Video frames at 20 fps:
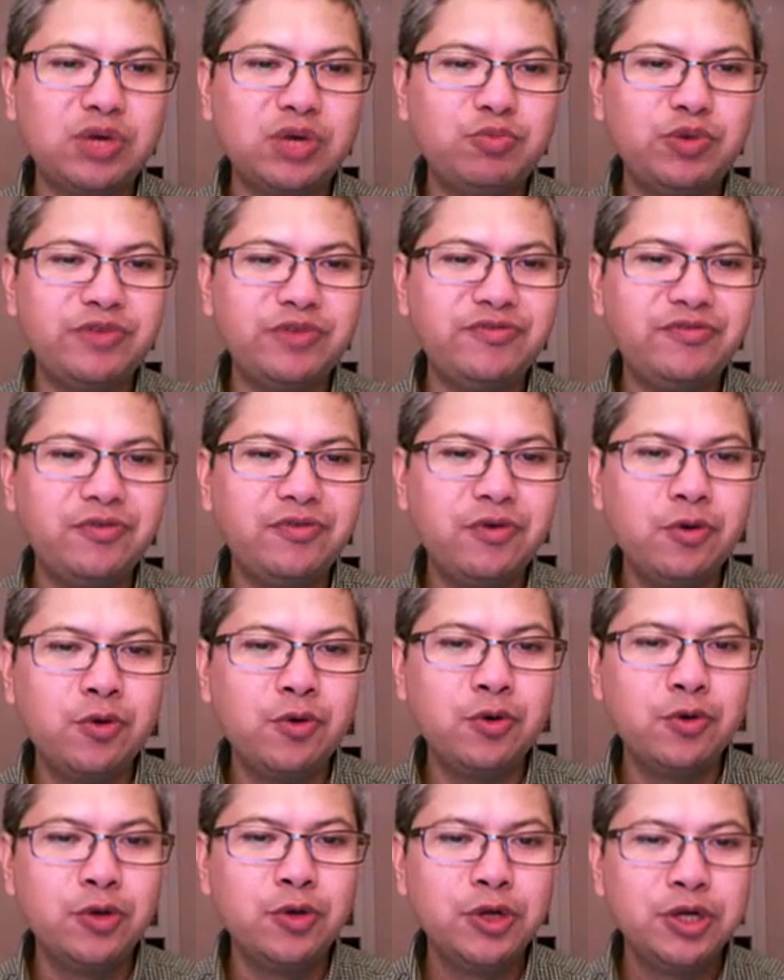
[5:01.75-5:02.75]

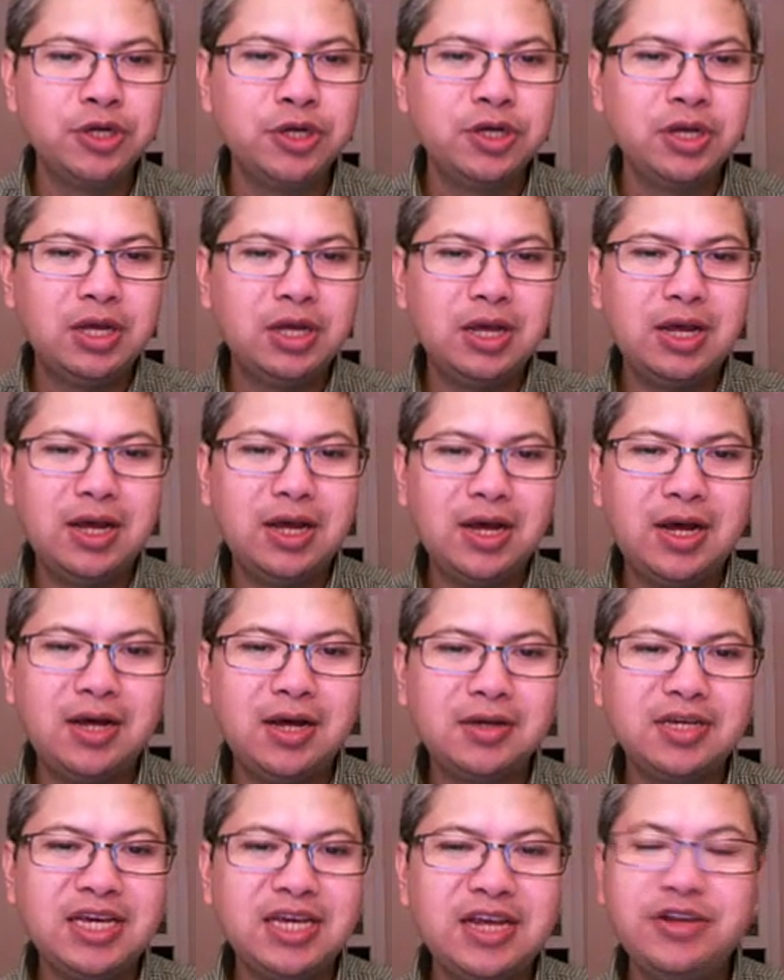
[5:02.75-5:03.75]

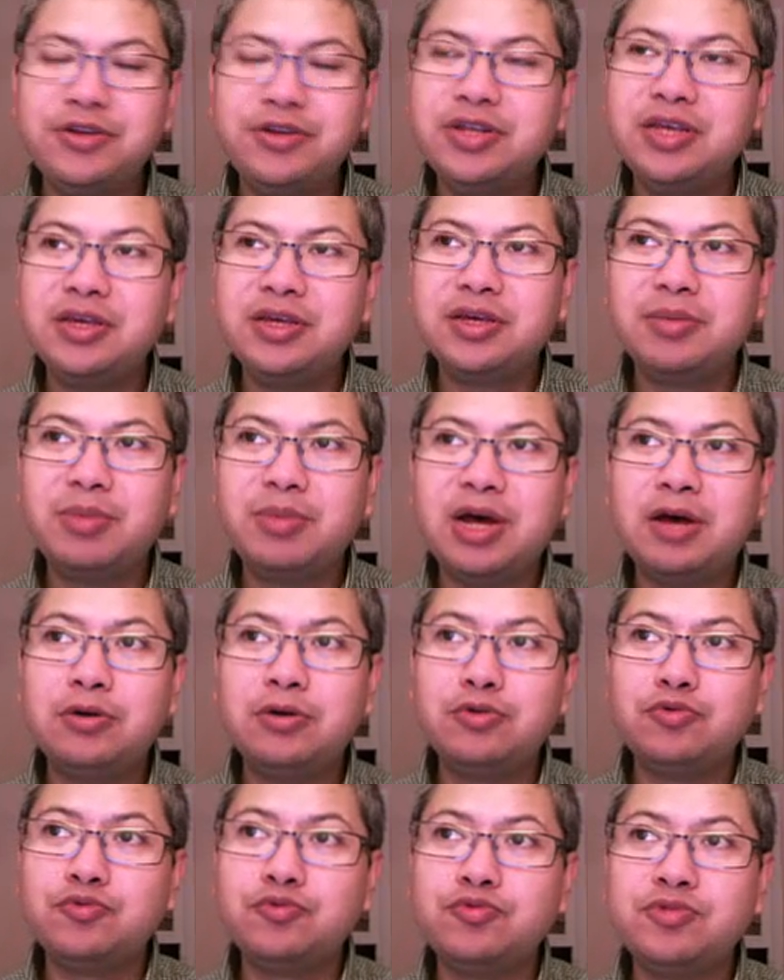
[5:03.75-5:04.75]
1.4, can you think
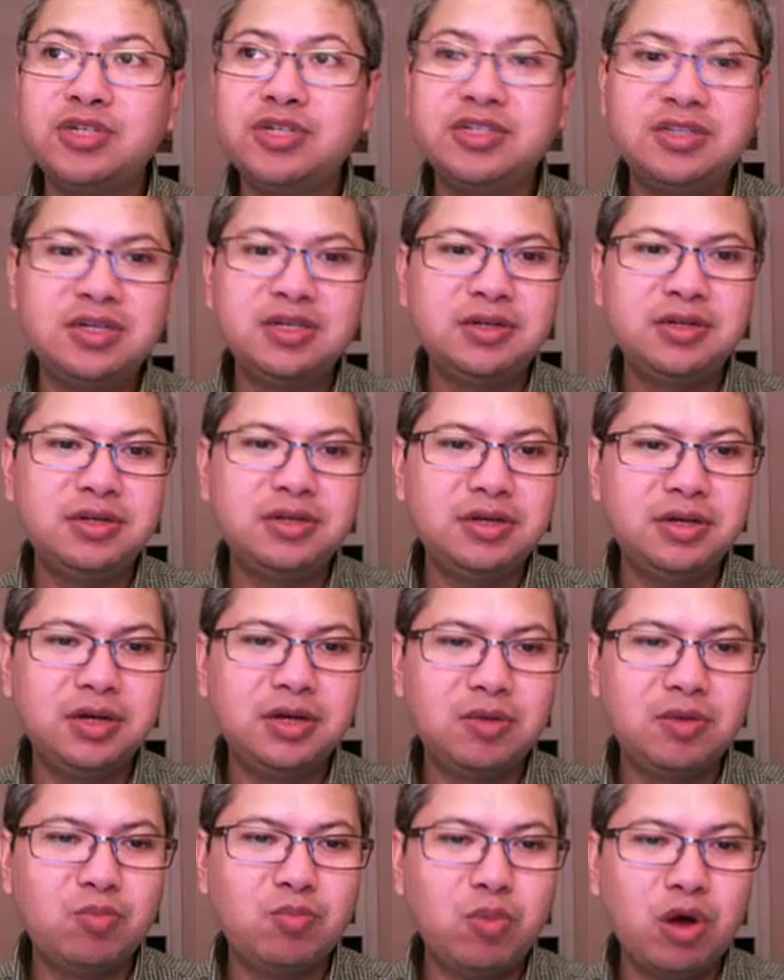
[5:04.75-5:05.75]
about rigid
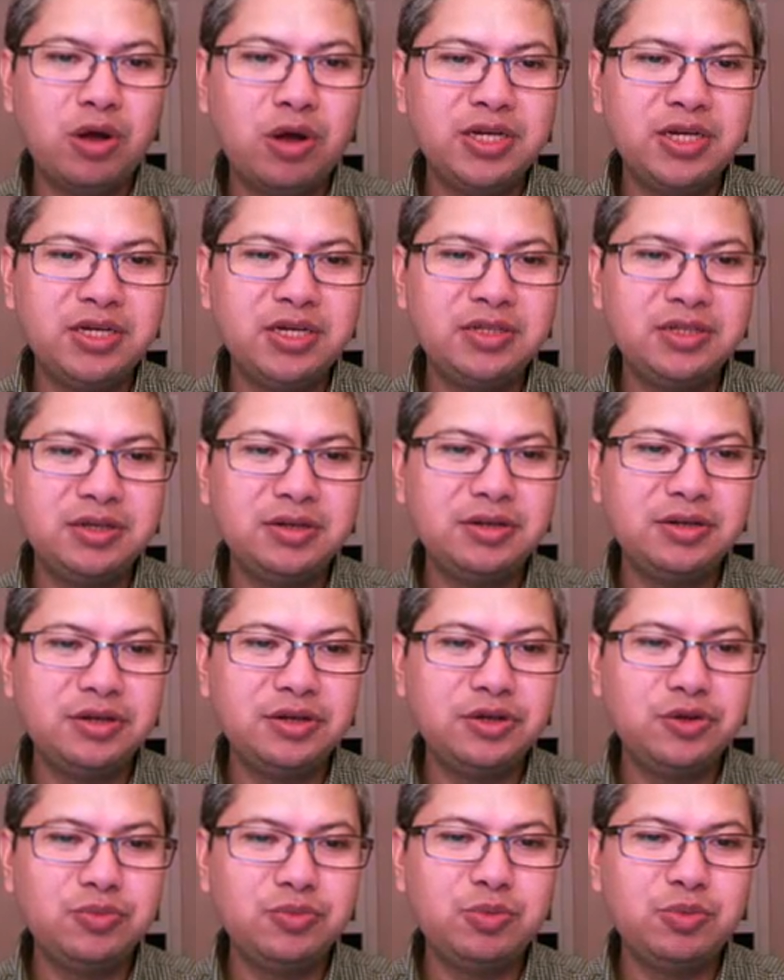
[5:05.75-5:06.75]
bodies
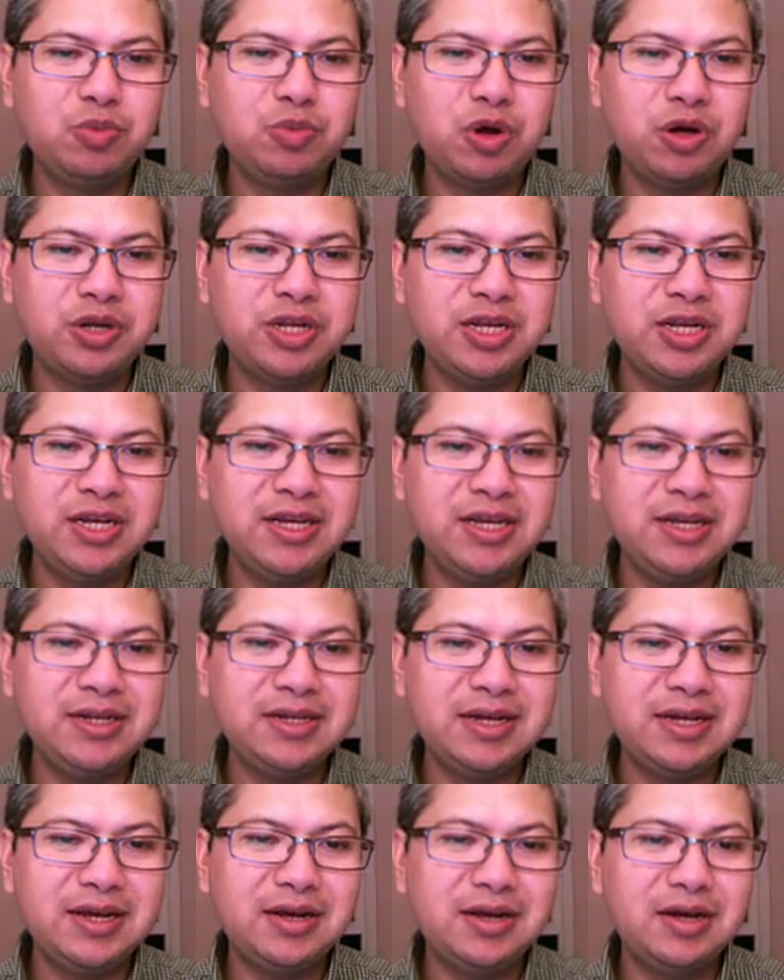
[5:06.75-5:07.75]
in the human
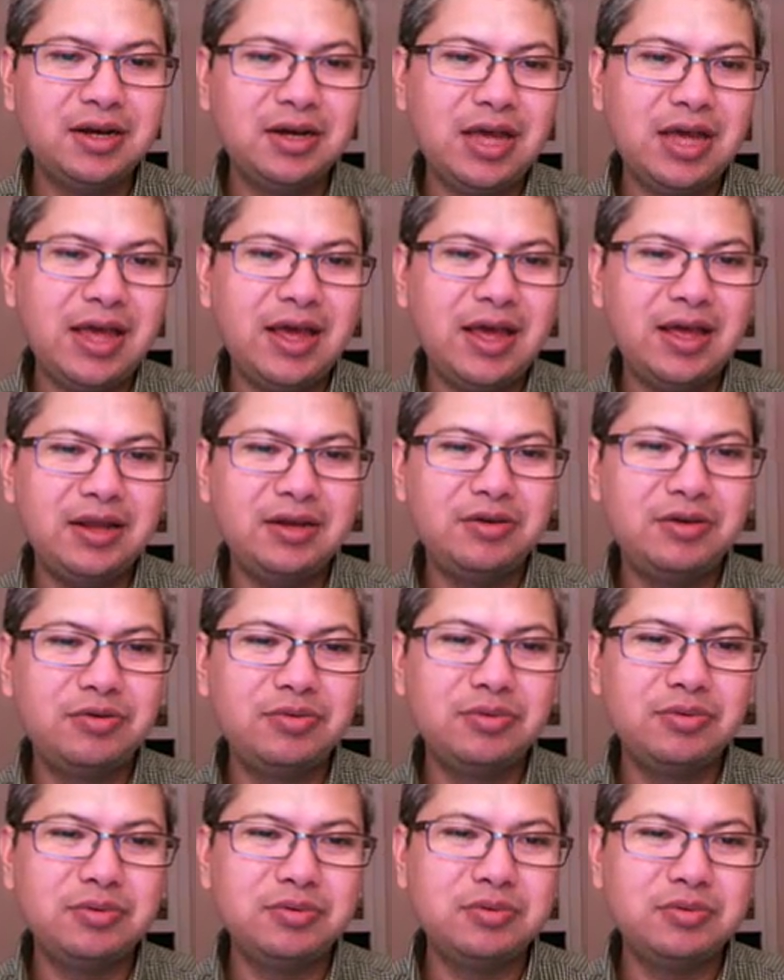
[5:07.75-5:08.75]
body
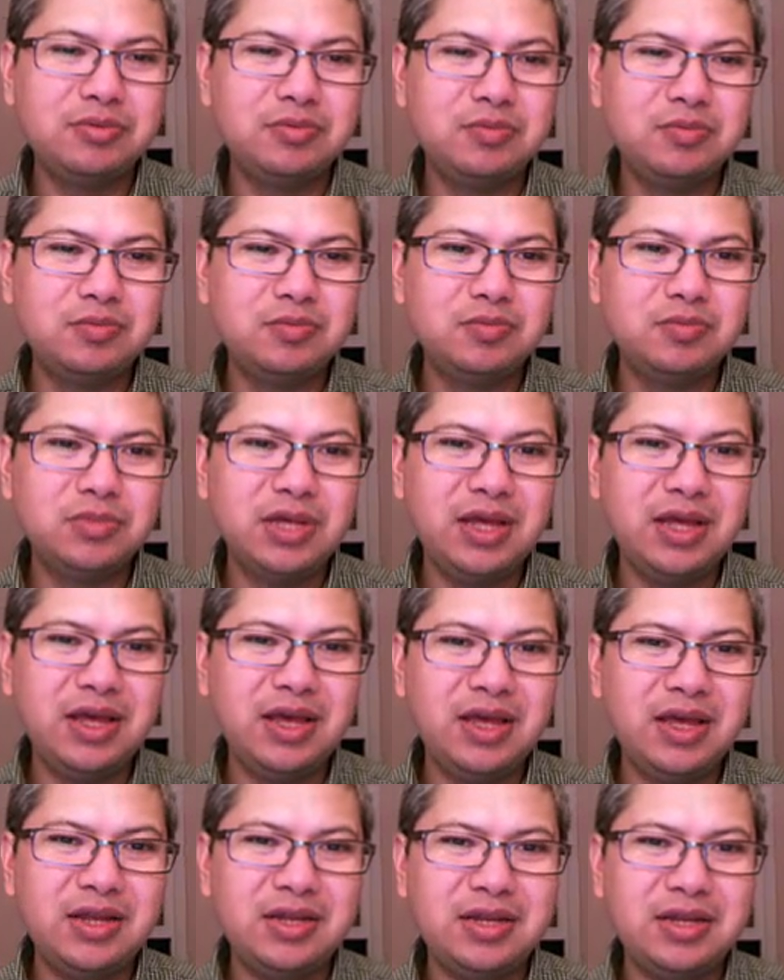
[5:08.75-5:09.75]

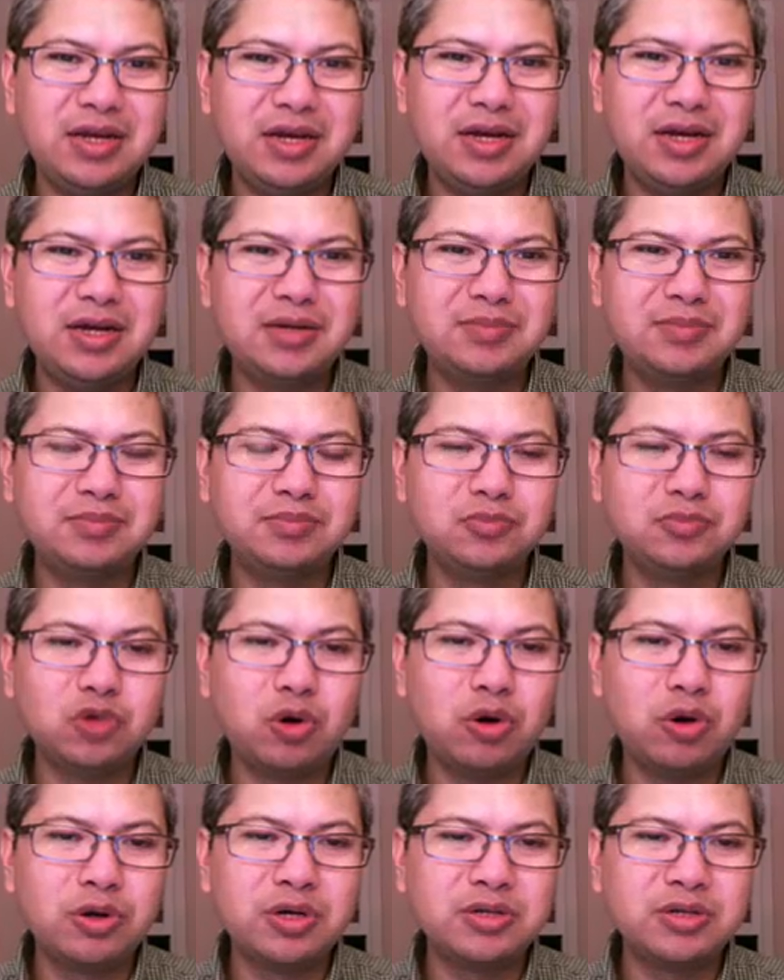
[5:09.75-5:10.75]
and
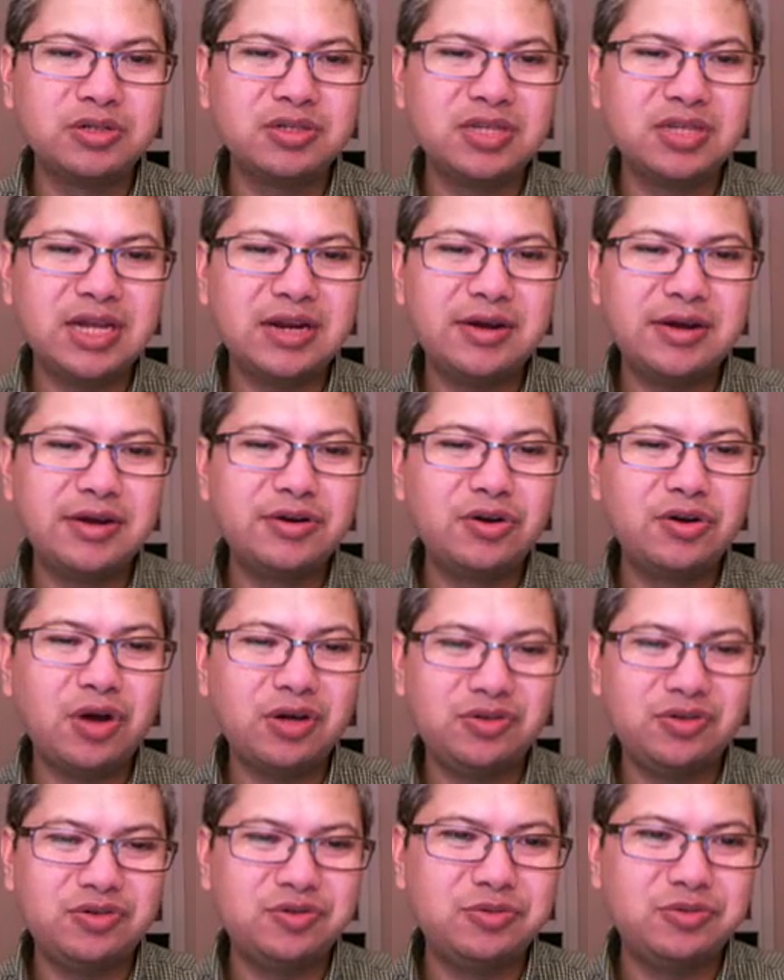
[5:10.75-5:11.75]
organs that are
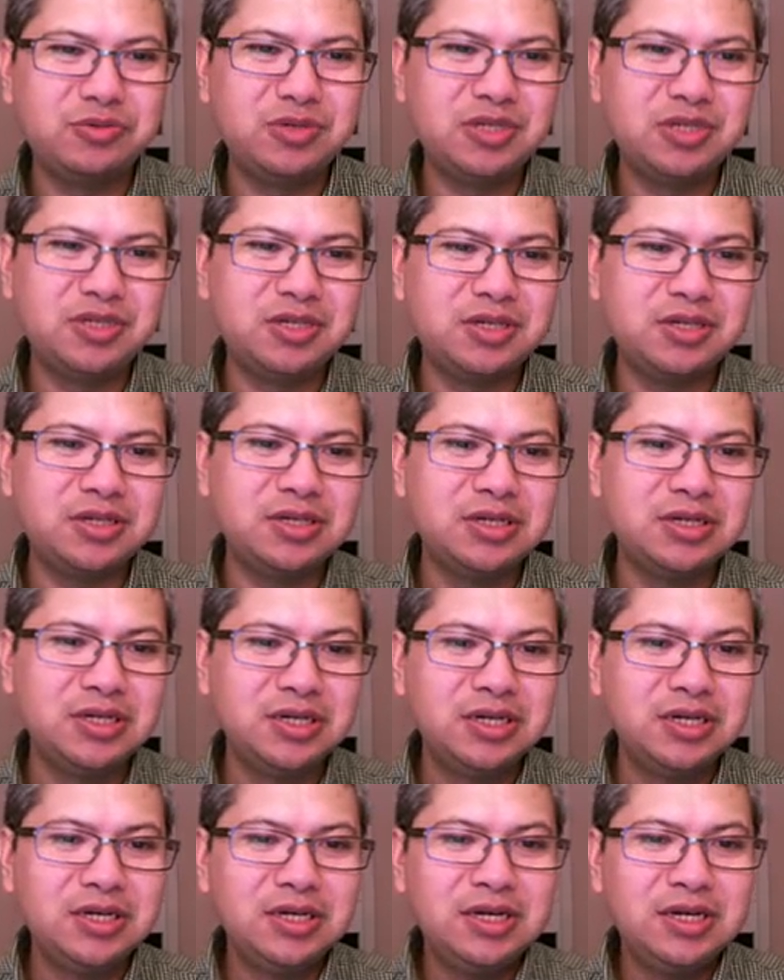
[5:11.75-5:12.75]
not rigid?
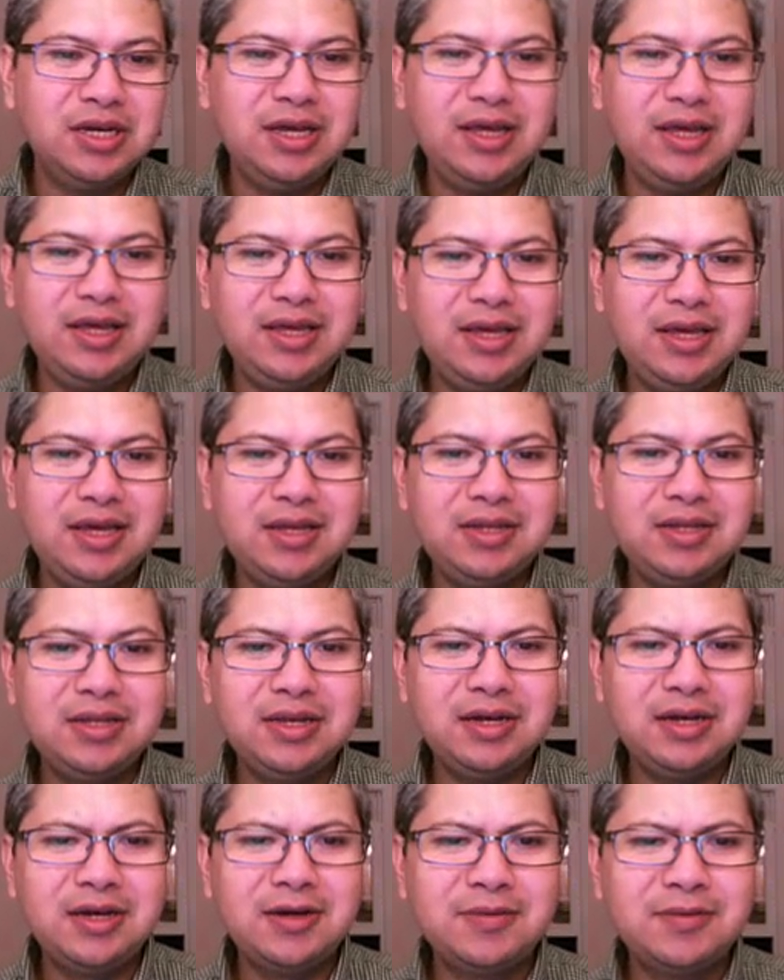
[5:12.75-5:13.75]

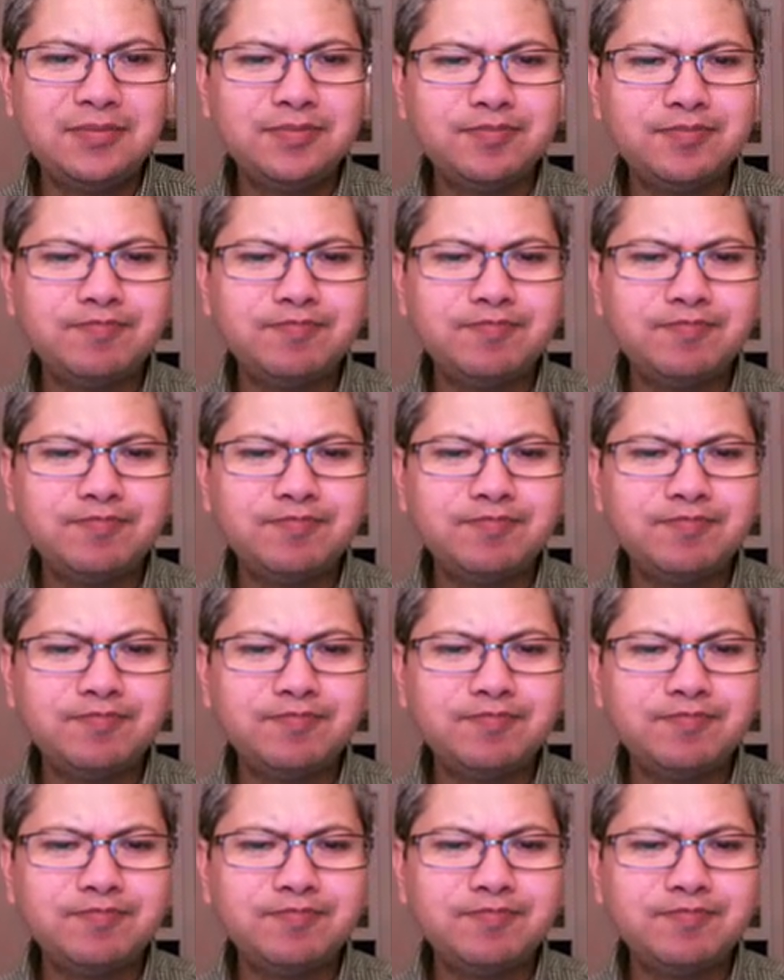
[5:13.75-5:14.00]
And